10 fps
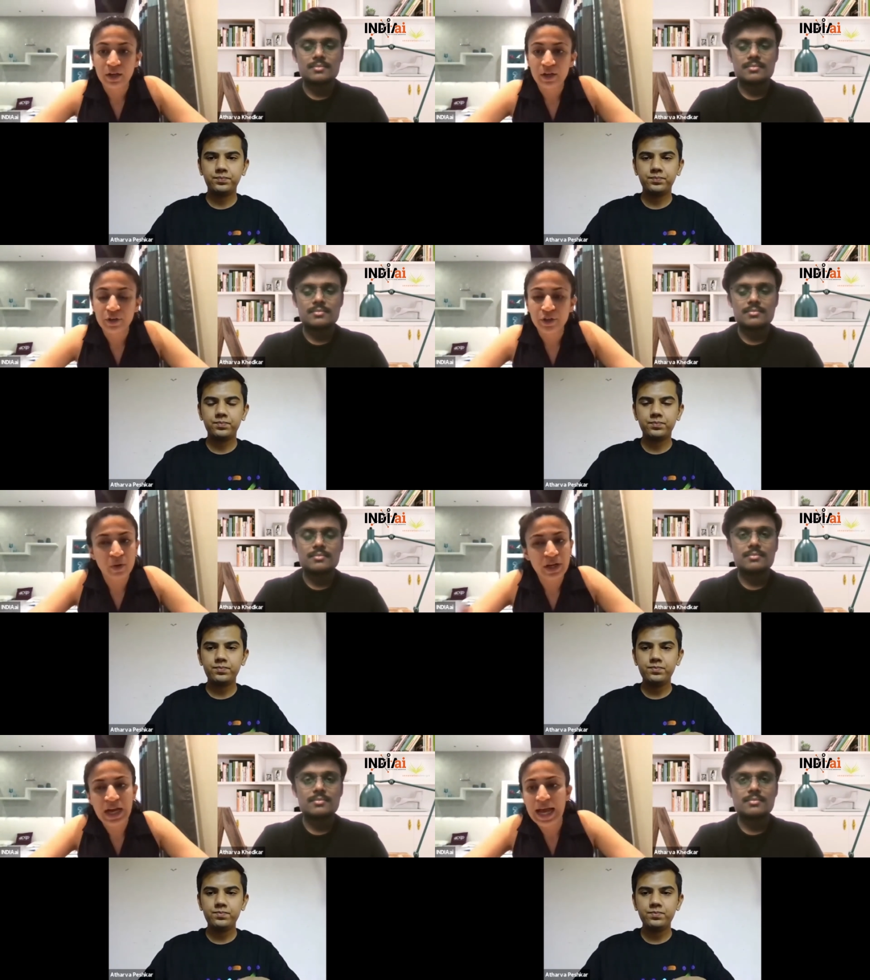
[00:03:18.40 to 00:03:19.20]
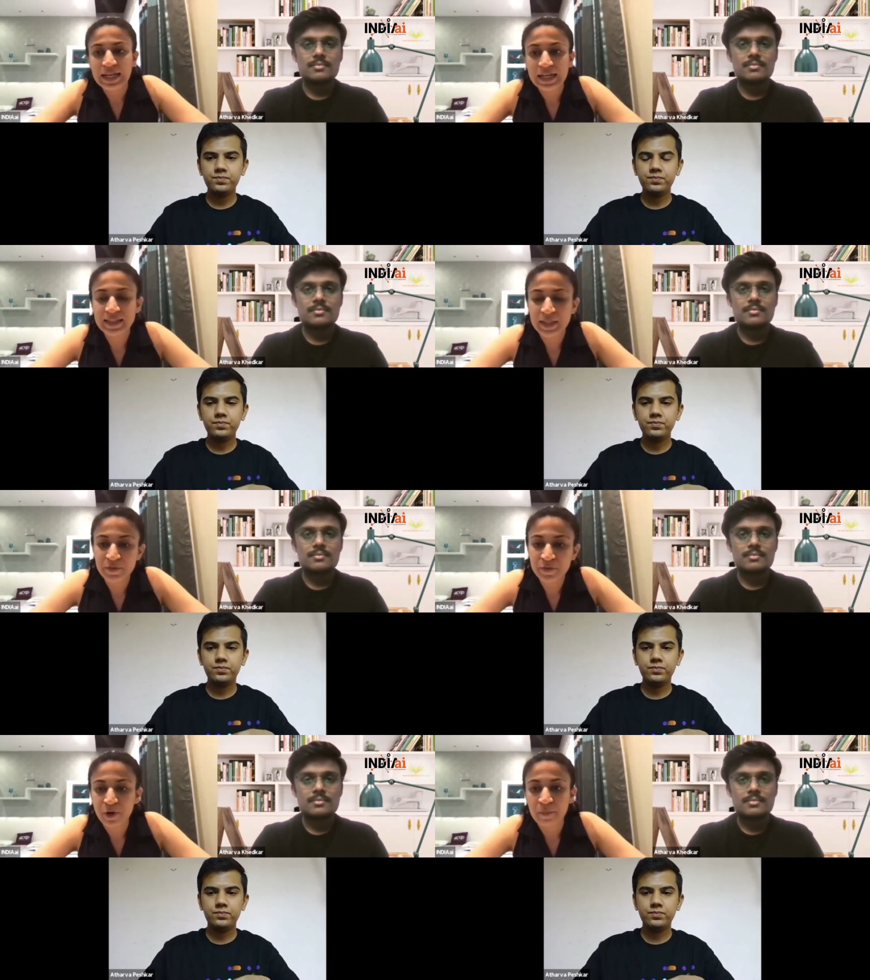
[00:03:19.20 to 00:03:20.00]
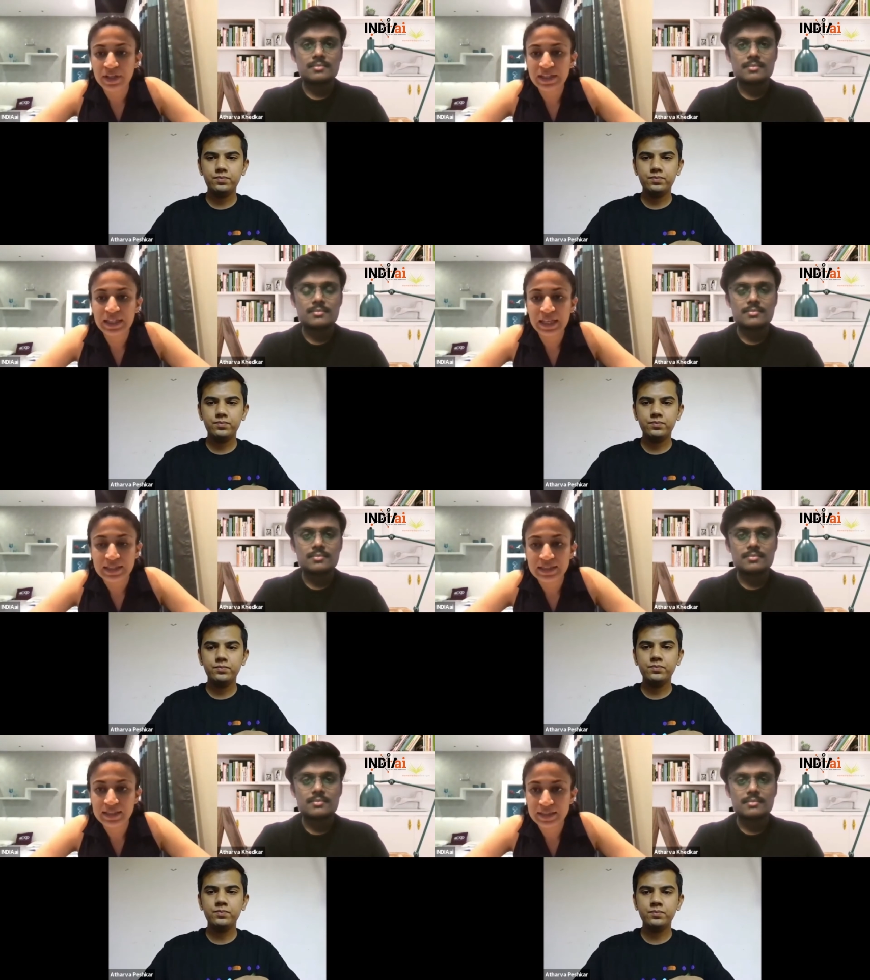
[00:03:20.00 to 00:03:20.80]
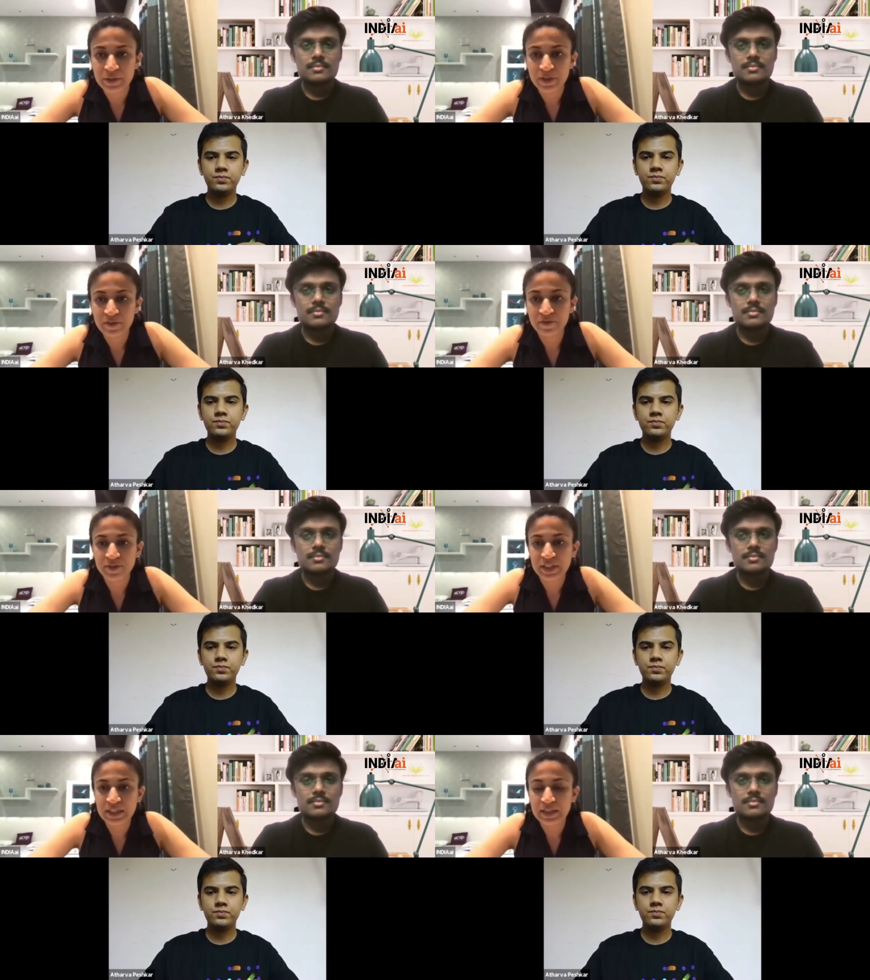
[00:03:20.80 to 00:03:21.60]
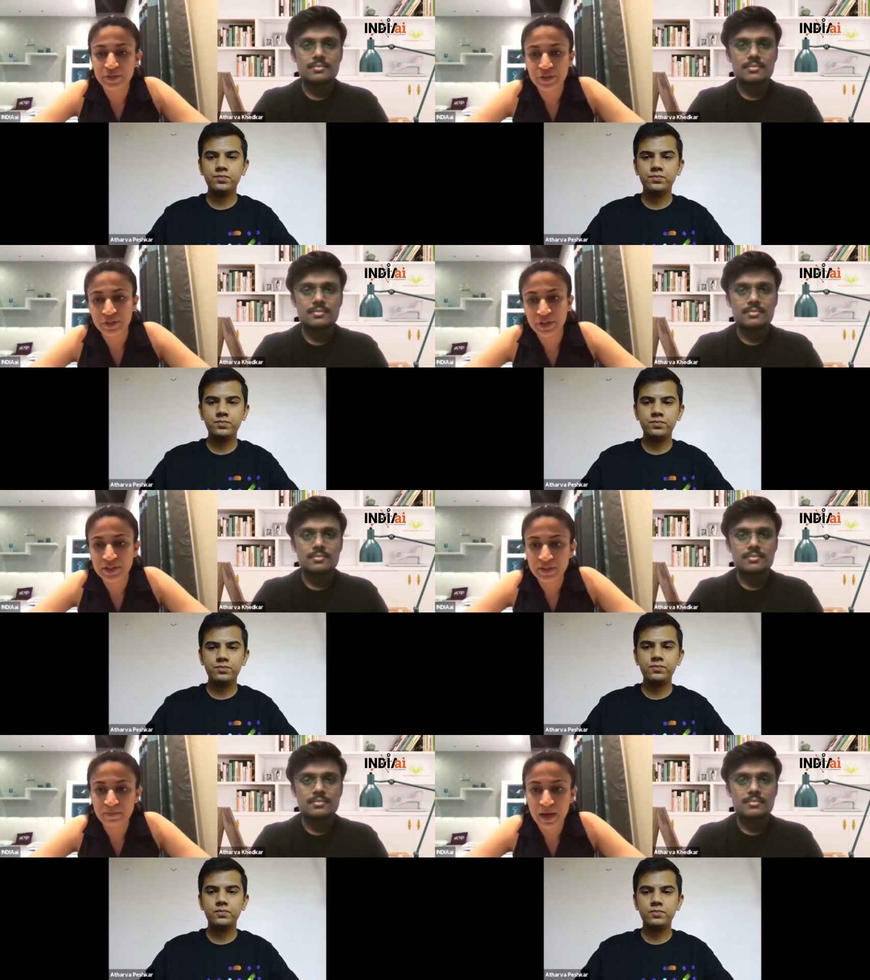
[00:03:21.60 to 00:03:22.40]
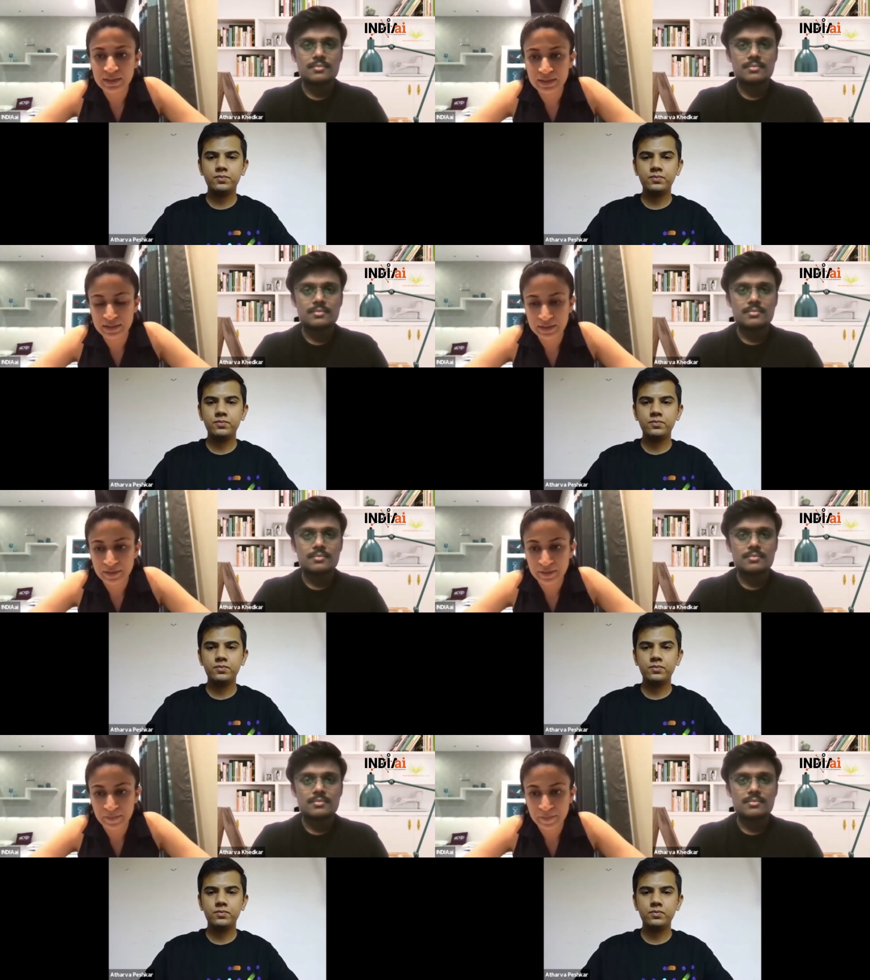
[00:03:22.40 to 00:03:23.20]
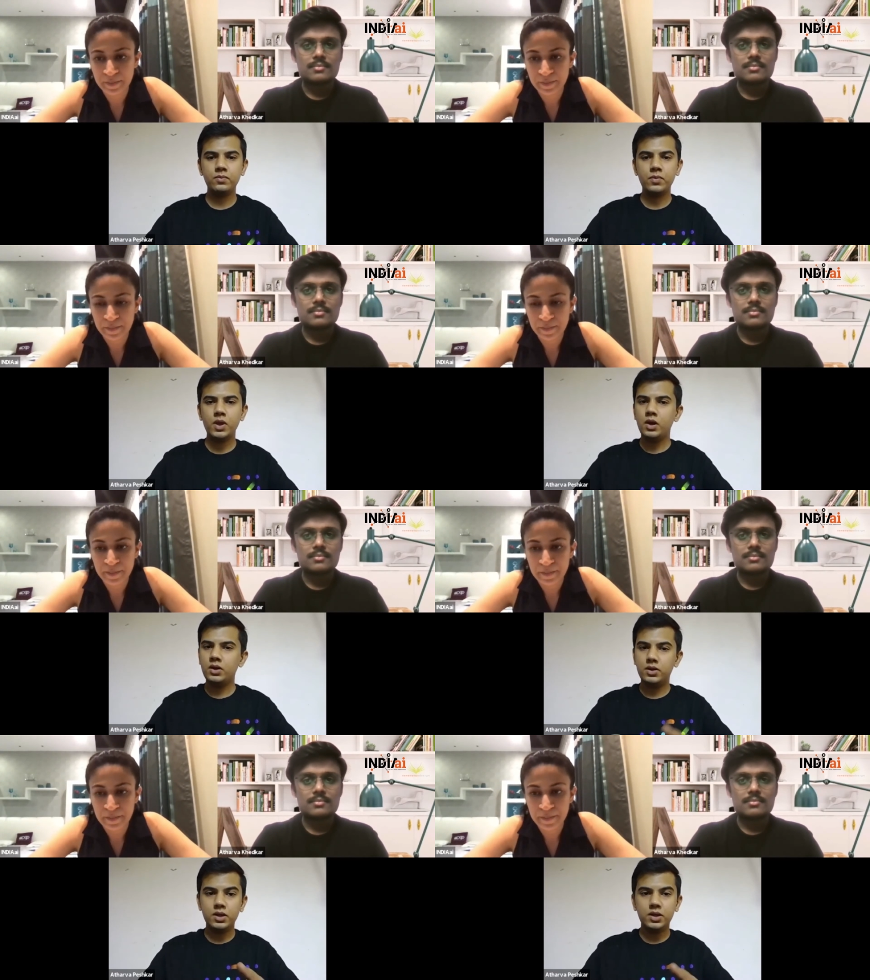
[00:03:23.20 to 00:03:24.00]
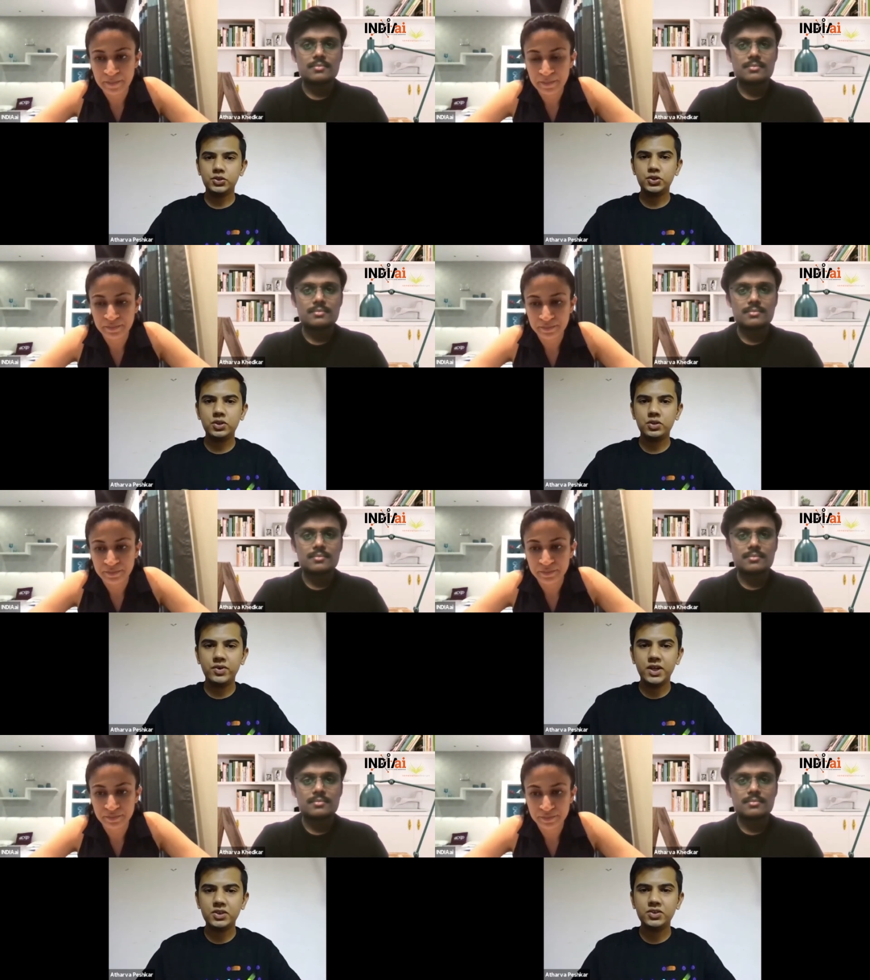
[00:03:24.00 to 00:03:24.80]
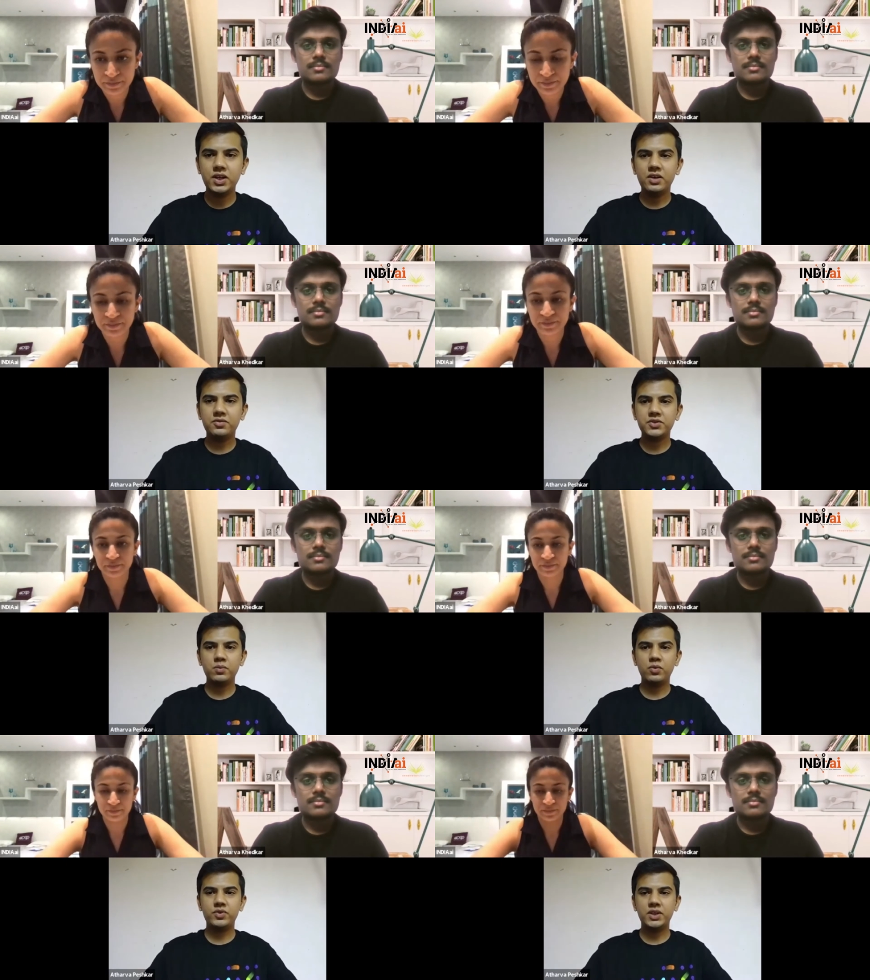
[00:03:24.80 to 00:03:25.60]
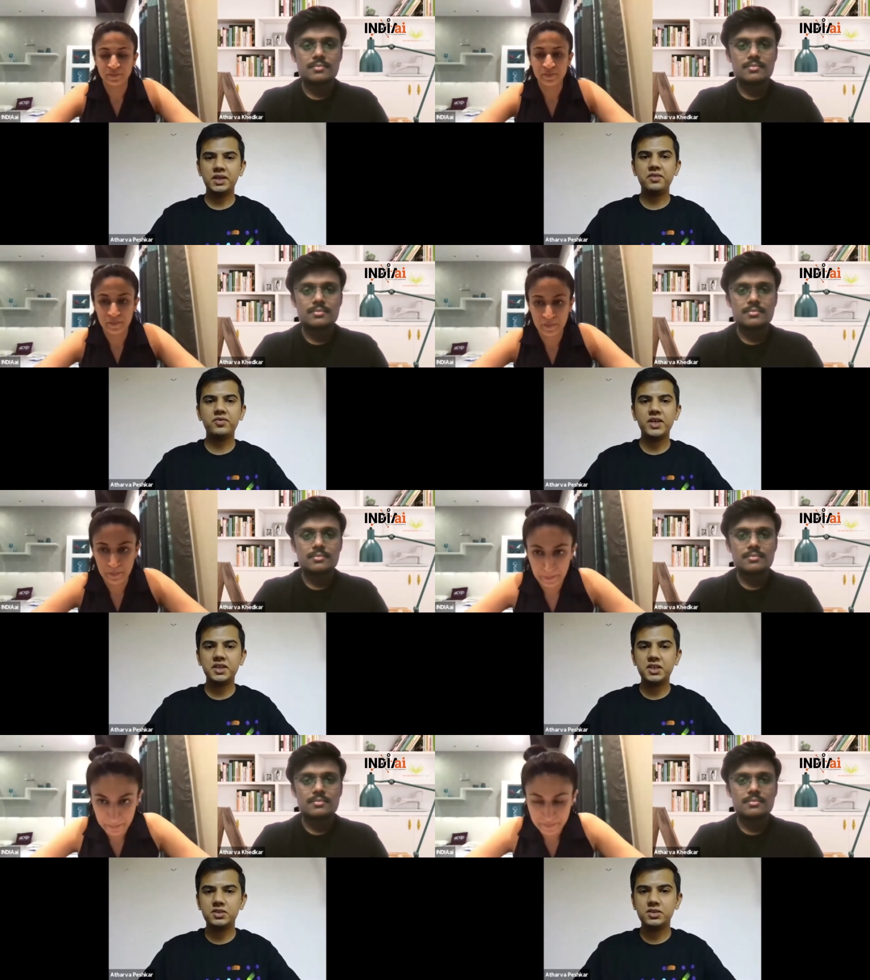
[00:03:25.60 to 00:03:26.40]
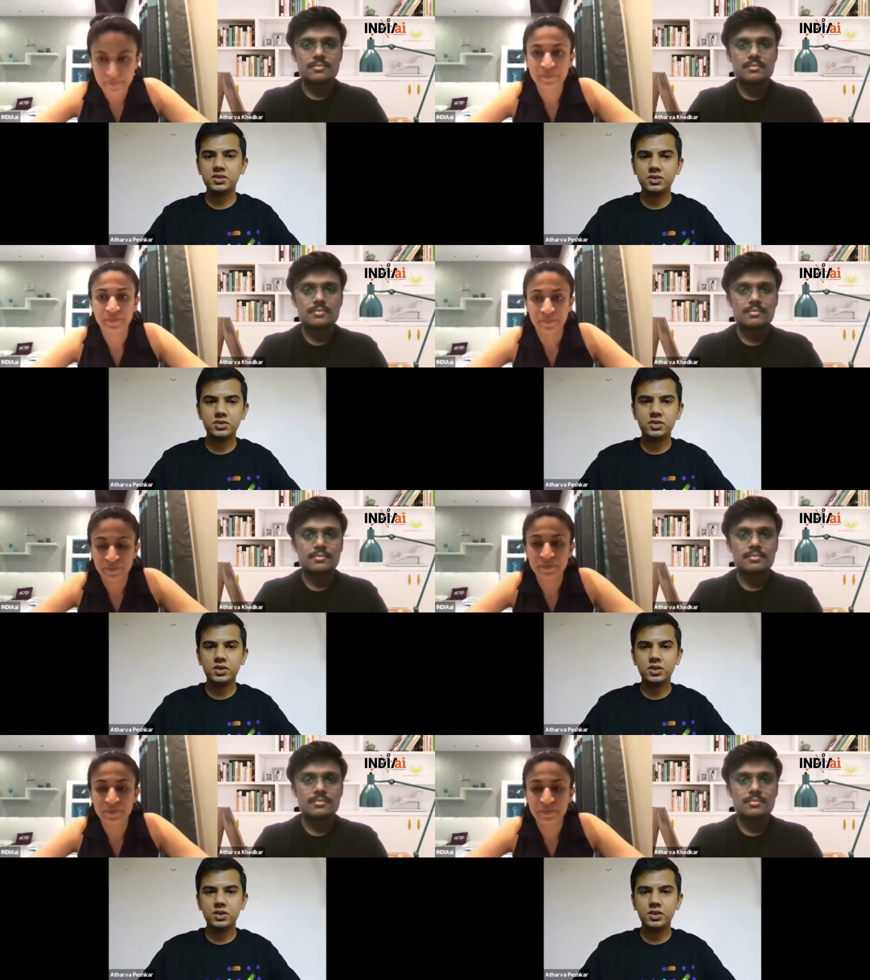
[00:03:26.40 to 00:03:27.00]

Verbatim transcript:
Speaker 1: you want to highlight some of the prominent cases that we've seen in the re recent past?
Speaker 2: Yeah, sure. We actually have some of the terrifying cases.